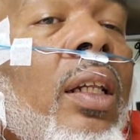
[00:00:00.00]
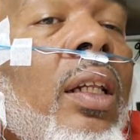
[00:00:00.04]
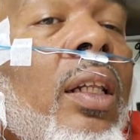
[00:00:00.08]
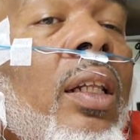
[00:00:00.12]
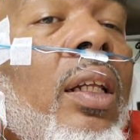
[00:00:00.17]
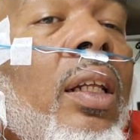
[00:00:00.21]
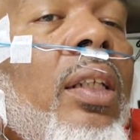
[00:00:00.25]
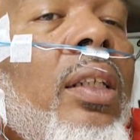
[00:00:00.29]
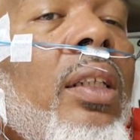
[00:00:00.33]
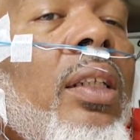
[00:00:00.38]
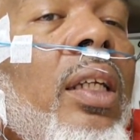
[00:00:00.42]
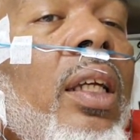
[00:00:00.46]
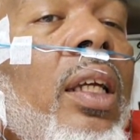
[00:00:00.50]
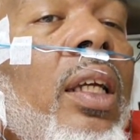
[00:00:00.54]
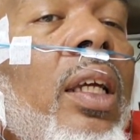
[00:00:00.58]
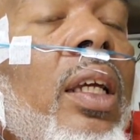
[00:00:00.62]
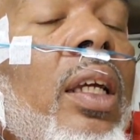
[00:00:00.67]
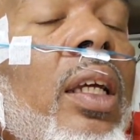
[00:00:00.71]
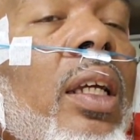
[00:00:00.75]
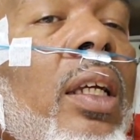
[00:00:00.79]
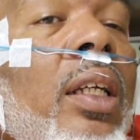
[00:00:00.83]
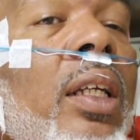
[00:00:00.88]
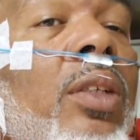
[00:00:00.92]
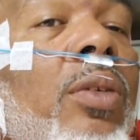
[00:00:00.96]
Let's see.
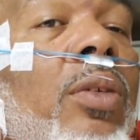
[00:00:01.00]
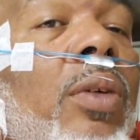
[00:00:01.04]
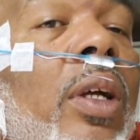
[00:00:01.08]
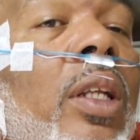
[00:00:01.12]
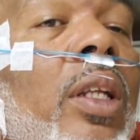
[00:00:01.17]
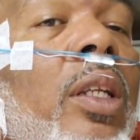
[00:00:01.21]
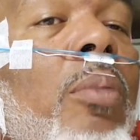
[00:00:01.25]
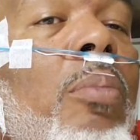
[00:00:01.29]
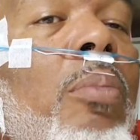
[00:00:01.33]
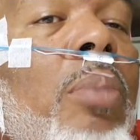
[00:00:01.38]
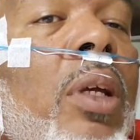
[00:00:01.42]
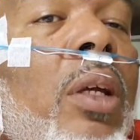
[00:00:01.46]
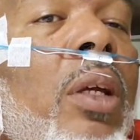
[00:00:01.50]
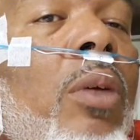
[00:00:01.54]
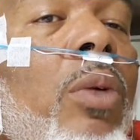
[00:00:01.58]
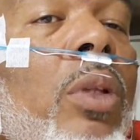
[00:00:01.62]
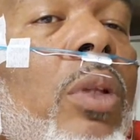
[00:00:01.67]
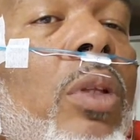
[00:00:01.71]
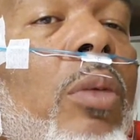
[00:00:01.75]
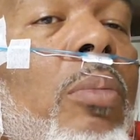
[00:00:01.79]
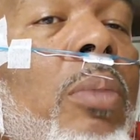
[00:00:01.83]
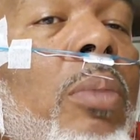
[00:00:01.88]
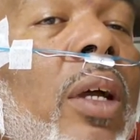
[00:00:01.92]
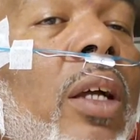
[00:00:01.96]
It's great to be
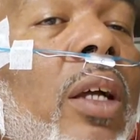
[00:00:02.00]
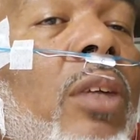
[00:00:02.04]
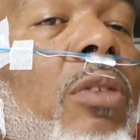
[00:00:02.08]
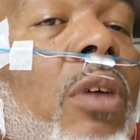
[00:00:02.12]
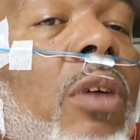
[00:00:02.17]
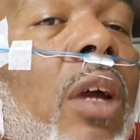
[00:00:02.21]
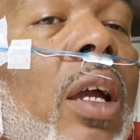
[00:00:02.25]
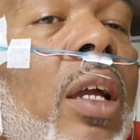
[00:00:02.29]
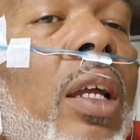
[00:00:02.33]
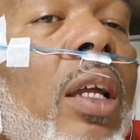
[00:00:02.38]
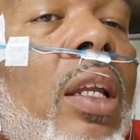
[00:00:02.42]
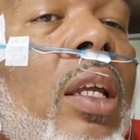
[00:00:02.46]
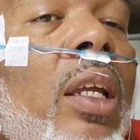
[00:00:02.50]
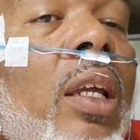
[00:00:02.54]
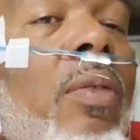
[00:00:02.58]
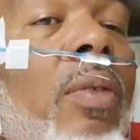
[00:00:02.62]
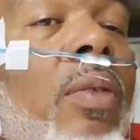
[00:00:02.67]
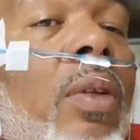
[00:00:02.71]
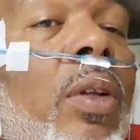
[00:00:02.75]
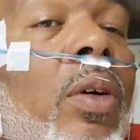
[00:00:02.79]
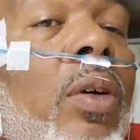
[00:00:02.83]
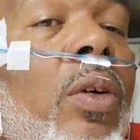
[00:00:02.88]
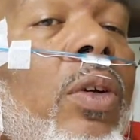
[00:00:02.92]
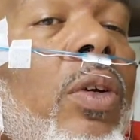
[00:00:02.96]
with you, Black Dragon,
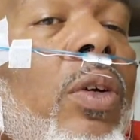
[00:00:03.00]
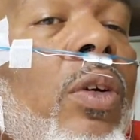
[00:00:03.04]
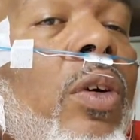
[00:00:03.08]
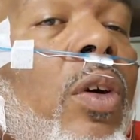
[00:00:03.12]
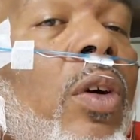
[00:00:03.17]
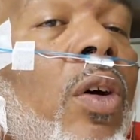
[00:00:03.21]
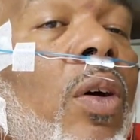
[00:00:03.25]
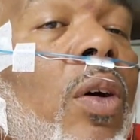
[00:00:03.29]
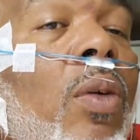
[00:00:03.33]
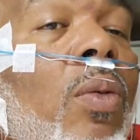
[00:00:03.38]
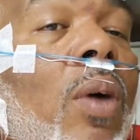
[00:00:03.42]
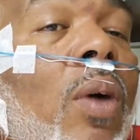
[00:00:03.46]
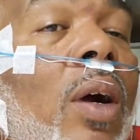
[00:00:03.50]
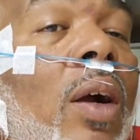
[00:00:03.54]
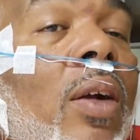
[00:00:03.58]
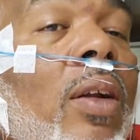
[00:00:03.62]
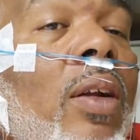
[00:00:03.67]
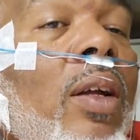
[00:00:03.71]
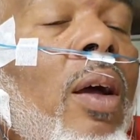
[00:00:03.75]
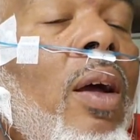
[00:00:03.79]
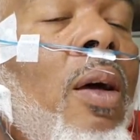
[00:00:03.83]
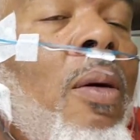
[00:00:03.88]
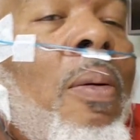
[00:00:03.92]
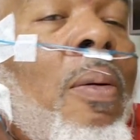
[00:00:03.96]
even though you're all wired
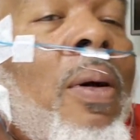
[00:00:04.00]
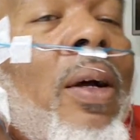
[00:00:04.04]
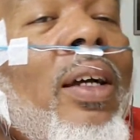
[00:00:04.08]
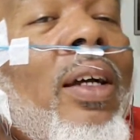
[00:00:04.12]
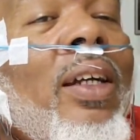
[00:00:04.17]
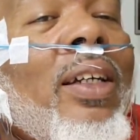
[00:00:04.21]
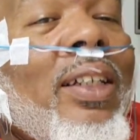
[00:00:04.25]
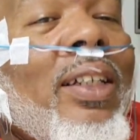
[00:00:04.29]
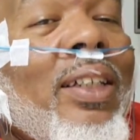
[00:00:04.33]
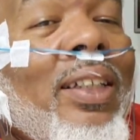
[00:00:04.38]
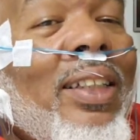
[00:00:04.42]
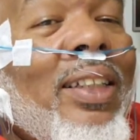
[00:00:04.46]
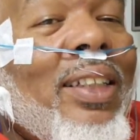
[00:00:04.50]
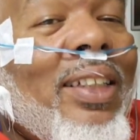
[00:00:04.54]
up.